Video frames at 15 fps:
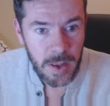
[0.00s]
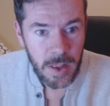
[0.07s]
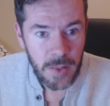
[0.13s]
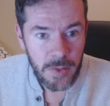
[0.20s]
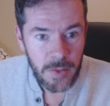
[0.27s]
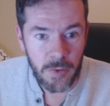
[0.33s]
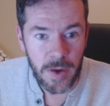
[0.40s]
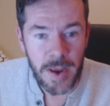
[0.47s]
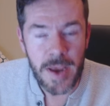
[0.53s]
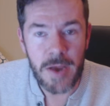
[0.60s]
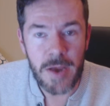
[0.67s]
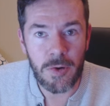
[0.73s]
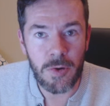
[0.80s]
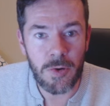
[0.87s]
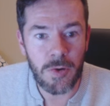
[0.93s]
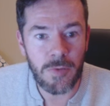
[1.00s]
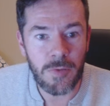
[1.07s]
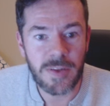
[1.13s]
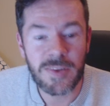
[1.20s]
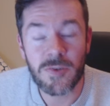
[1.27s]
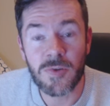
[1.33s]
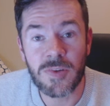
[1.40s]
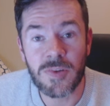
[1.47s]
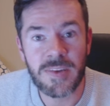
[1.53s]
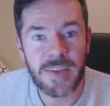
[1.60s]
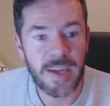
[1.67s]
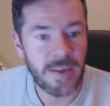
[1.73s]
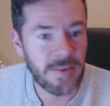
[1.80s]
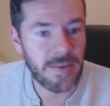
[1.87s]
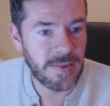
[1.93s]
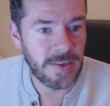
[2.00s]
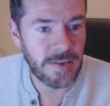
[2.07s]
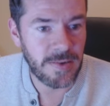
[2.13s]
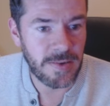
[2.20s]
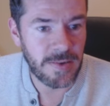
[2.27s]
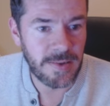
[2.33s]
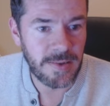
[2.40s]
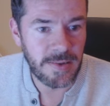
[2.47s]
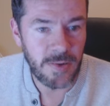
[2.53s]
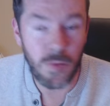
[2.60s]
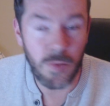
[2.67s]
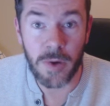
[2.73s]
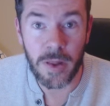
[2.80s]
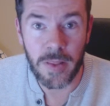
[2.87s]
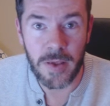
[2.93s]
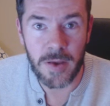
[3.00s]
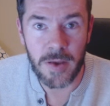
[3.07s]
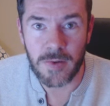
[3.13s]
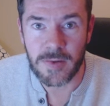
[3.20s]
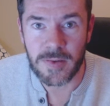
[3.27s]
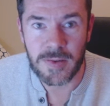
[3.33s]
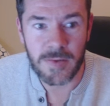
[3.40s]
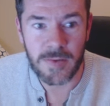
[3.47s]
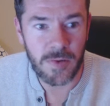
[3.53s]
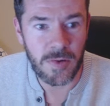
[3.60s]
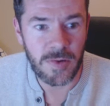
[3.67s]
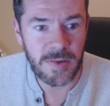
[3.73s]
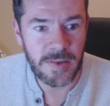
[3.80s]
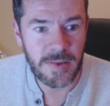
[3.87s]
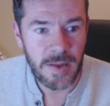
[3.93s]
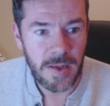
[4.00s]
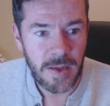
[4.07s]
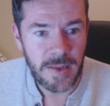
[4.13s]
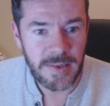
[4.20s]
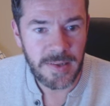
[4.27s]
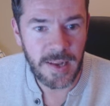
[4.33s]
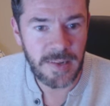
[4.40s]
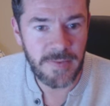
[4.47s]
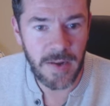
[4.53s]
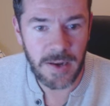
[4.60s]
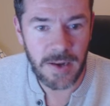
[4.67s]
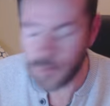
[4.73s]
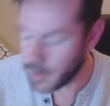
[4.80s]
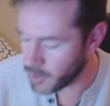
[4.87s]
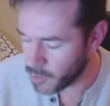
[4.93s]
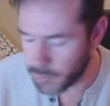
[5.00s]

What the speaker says: the great hero of the Swords and Sandals series, or one of the heroes, of course. Satisfactory? You